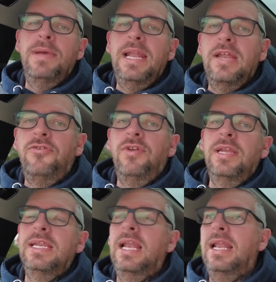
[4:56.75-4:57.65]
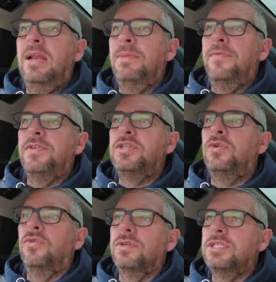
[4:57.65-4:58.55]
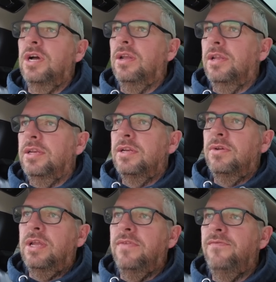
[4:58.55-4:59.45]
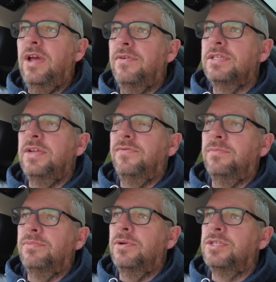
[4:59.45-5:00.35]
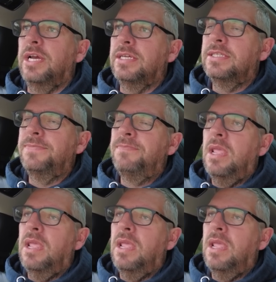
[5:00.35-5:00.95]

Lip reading: me and Andrea did a little bit of a tour of Scotland, looking at various different projects.